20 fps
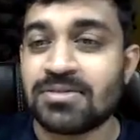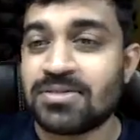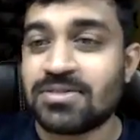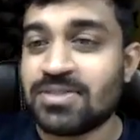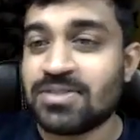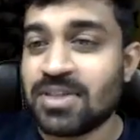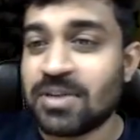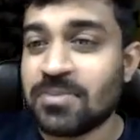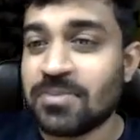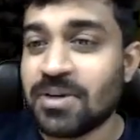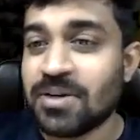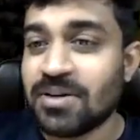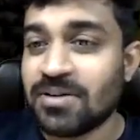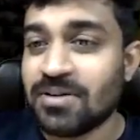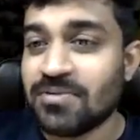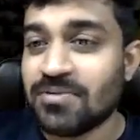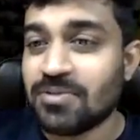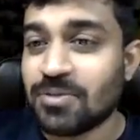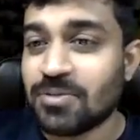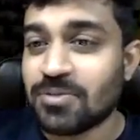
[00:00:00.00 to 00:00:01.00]
Checkmate
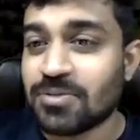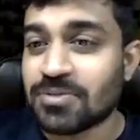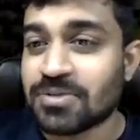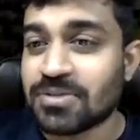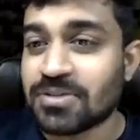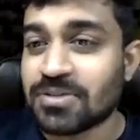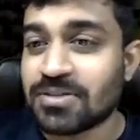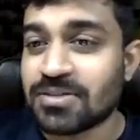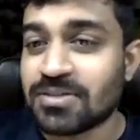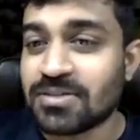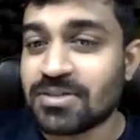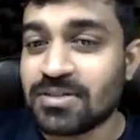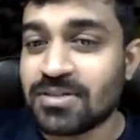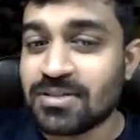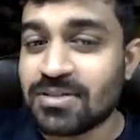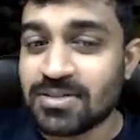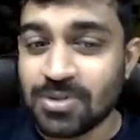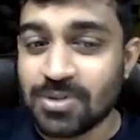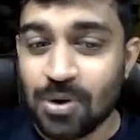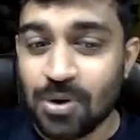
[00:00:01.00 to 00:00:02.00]
in 4 moves.
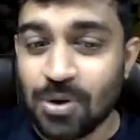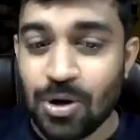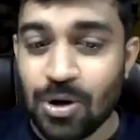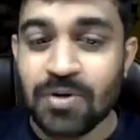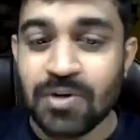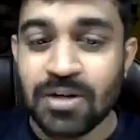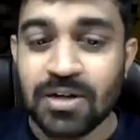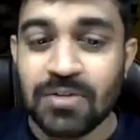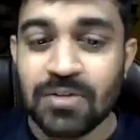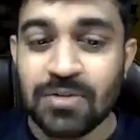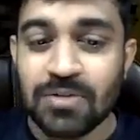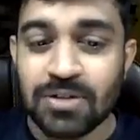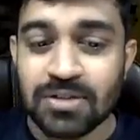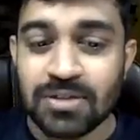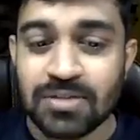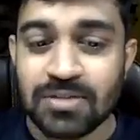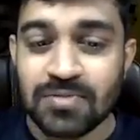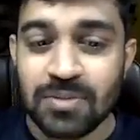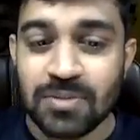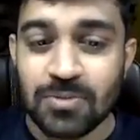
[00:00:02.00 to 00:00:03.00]
So all we did
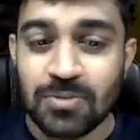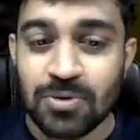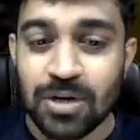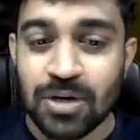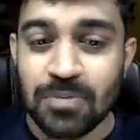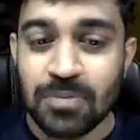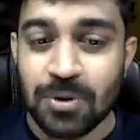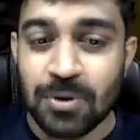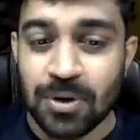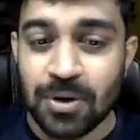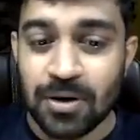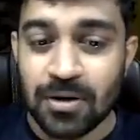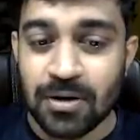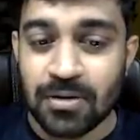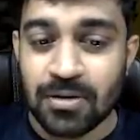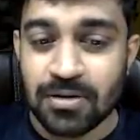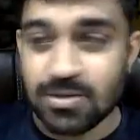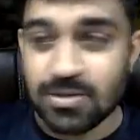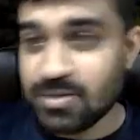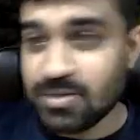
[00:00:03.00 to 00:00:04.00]
was we moved a pawn
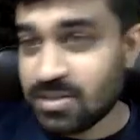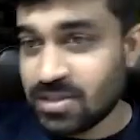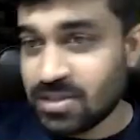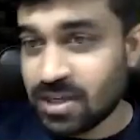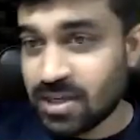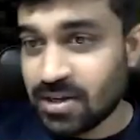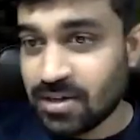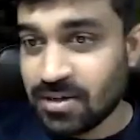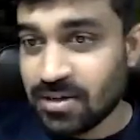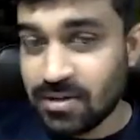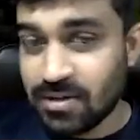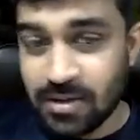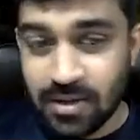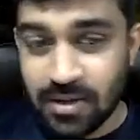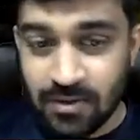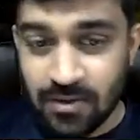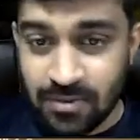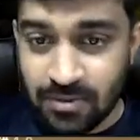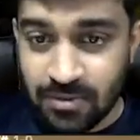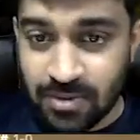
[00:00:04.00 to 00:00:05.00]
to the center
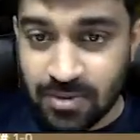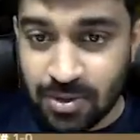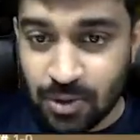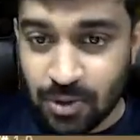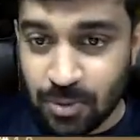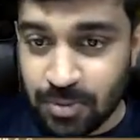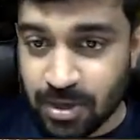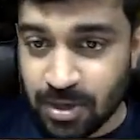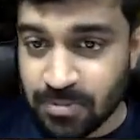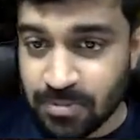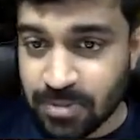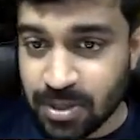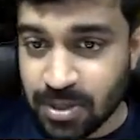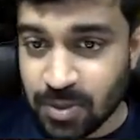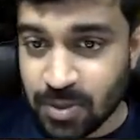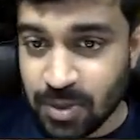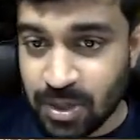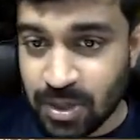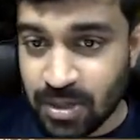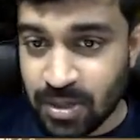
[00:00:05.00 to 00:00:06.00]
to open up the
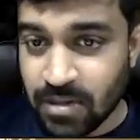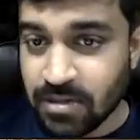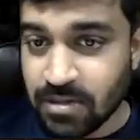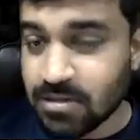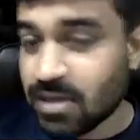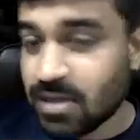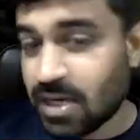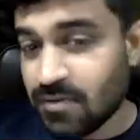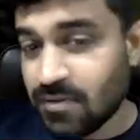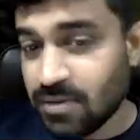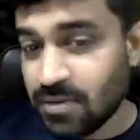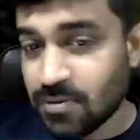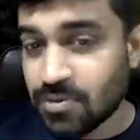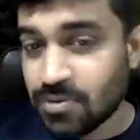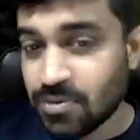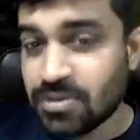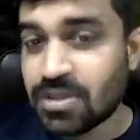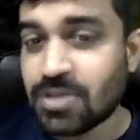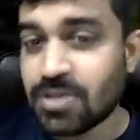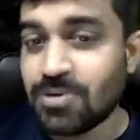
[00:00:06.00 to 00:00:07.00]
queen, and we
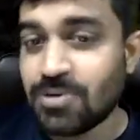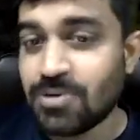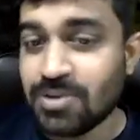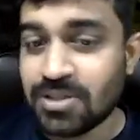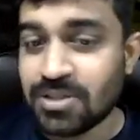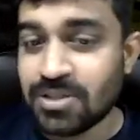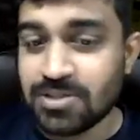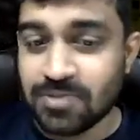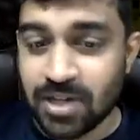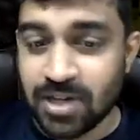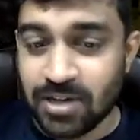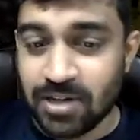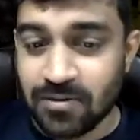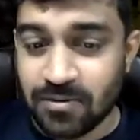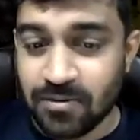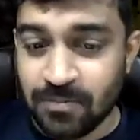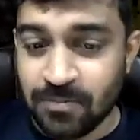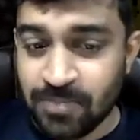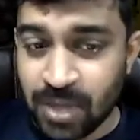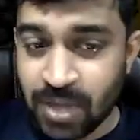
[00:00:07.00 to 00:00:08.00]
moved the queen to h5.
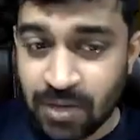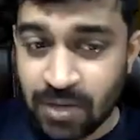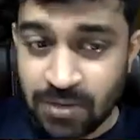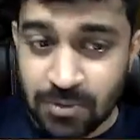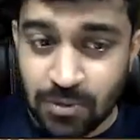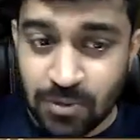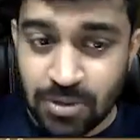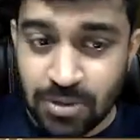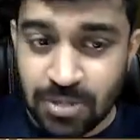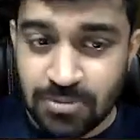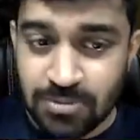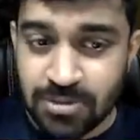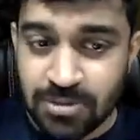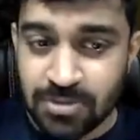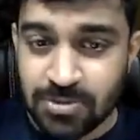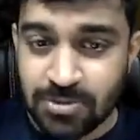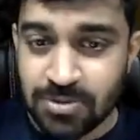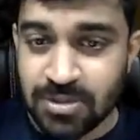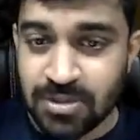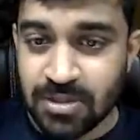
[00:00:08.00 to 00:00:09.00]
We moved the
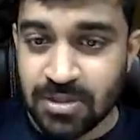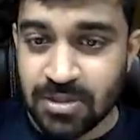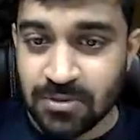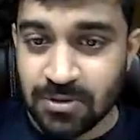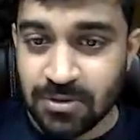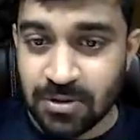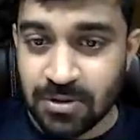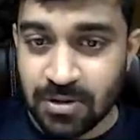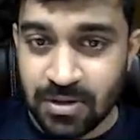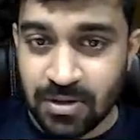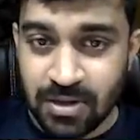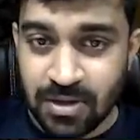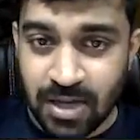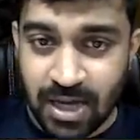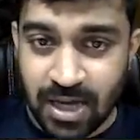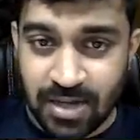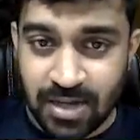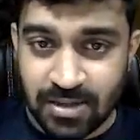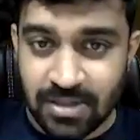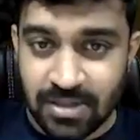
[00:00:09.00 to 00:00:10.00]
bishop to c4,
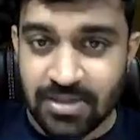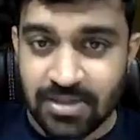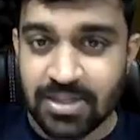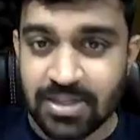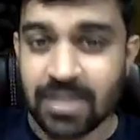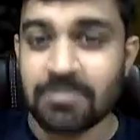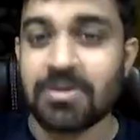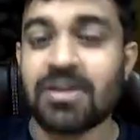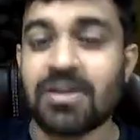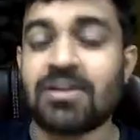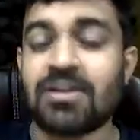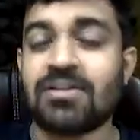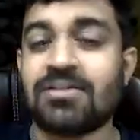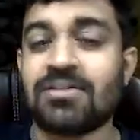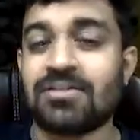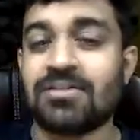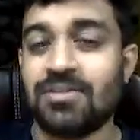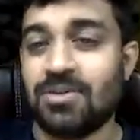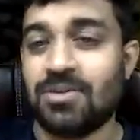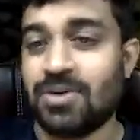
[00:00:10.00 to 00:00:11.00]
and then checkmate
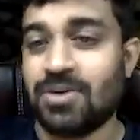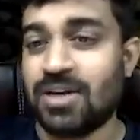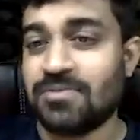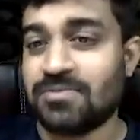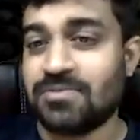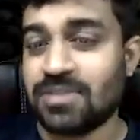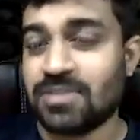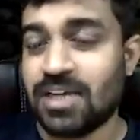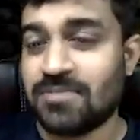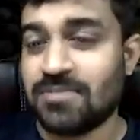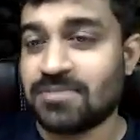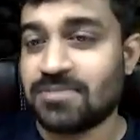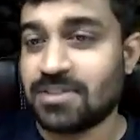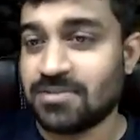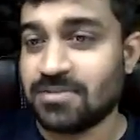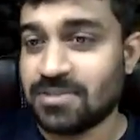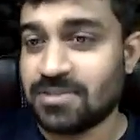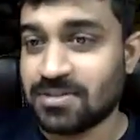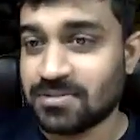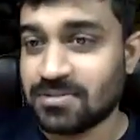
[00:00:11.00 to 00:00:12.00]
on
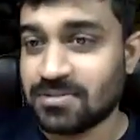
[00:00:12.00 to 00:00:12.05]
f7.